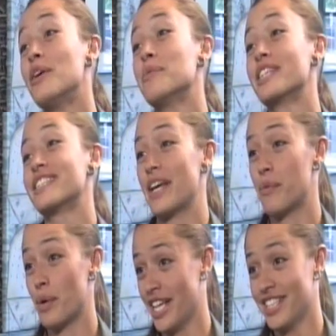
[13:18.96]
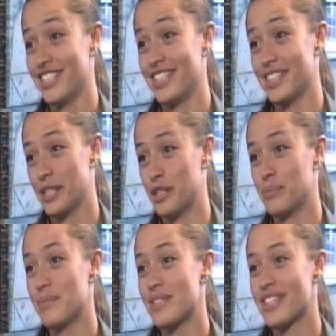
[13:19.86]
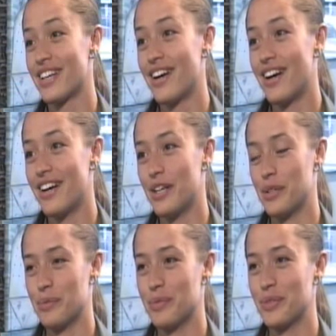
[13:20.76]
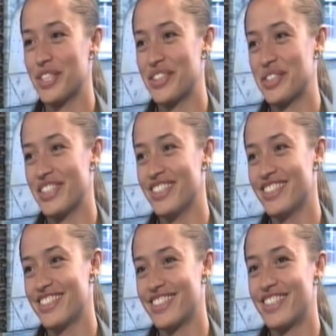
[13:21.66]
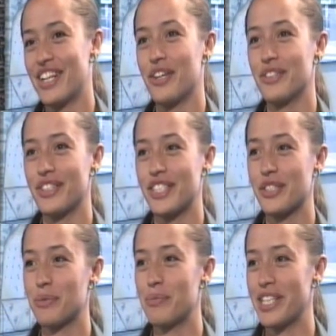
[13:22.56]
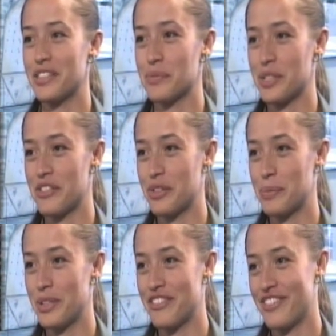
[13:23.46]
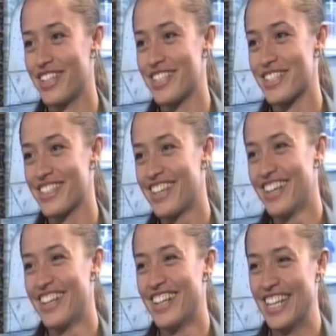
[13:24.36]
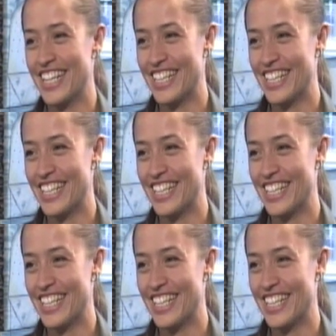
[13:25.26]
I'm gonna say when she comes, um, we will. She'll make something for me to finish.